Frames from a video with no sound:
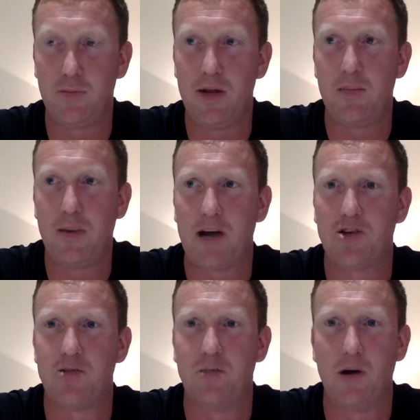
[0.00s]
a
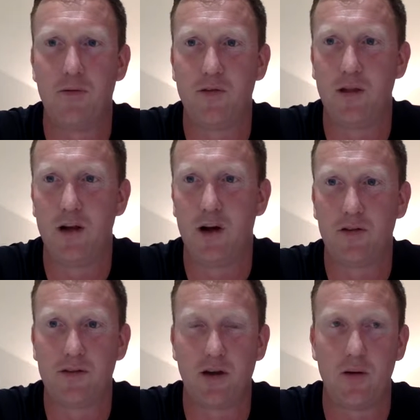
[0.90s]
passion of mine for the
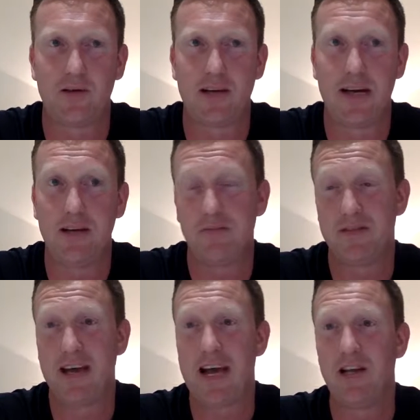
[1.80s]
last, I would say,
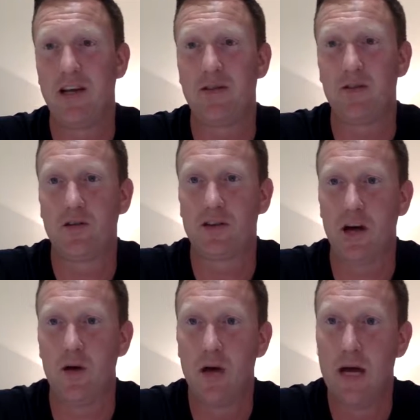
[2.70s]
10 years or
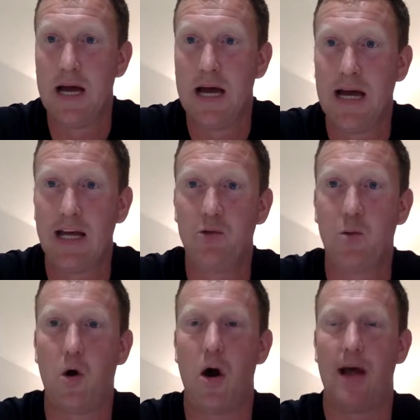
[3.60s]
so is
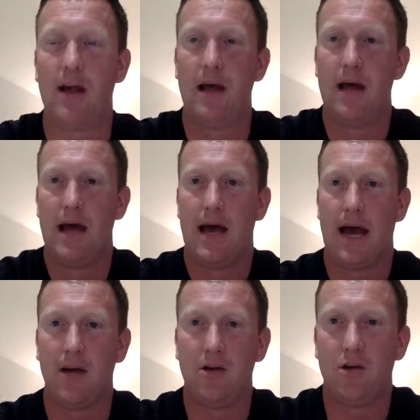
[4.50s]
wine.
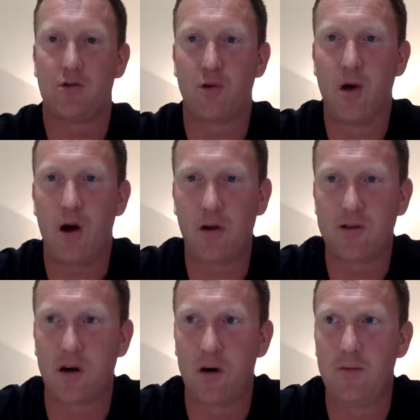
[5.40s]
And through hard
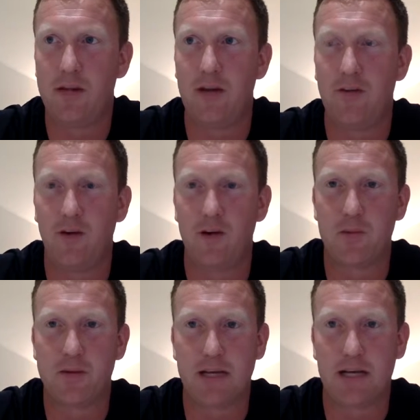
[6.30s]
times in that first
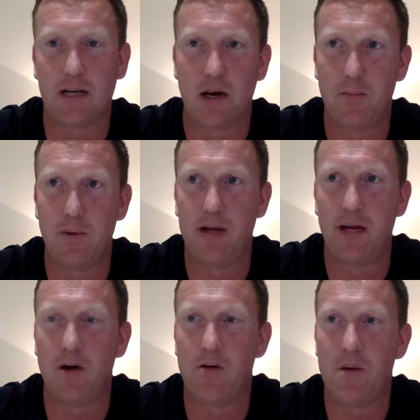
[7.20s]
particular
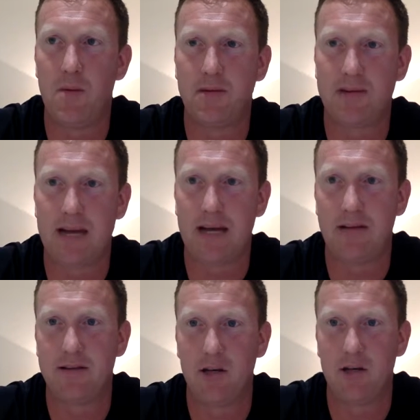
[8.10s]
company, I remember
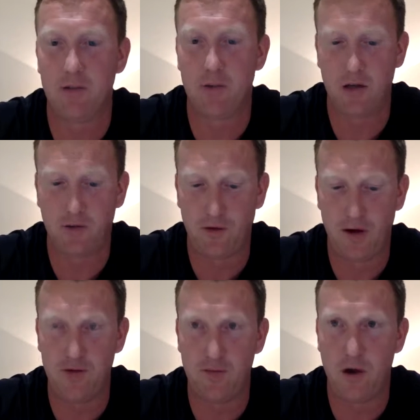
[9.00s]
saying to a good
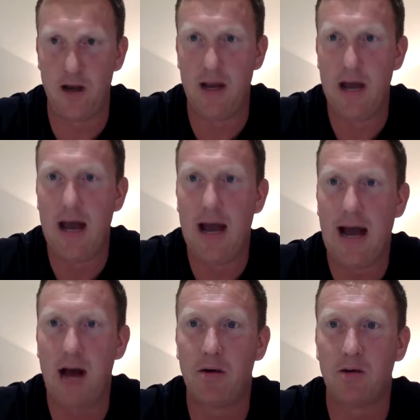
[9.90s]
friend of mine,
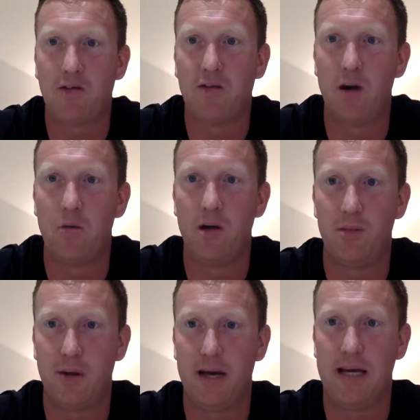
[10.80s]
how much fun would
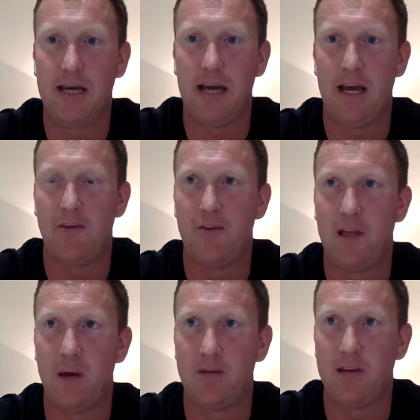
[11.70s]
it be if
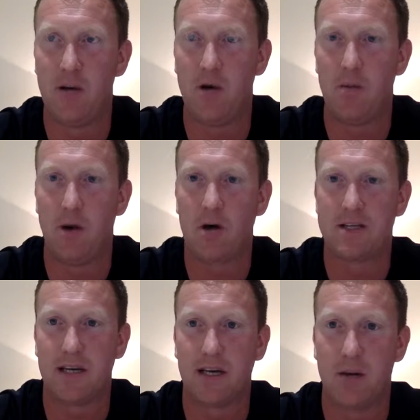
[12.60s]
there was a network
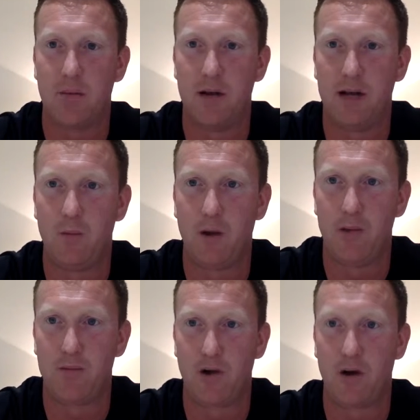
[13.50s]
marketing company where
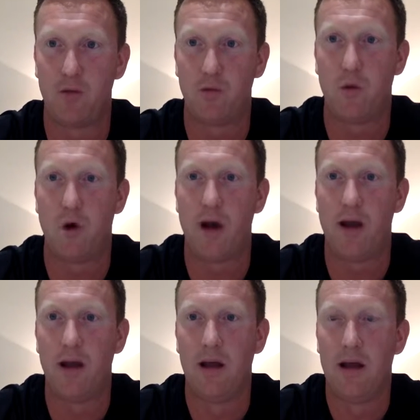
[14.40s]
the product was
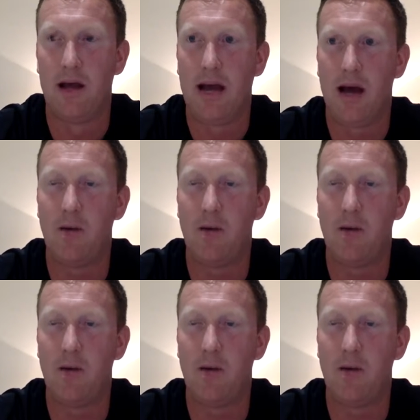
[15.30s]
wine? How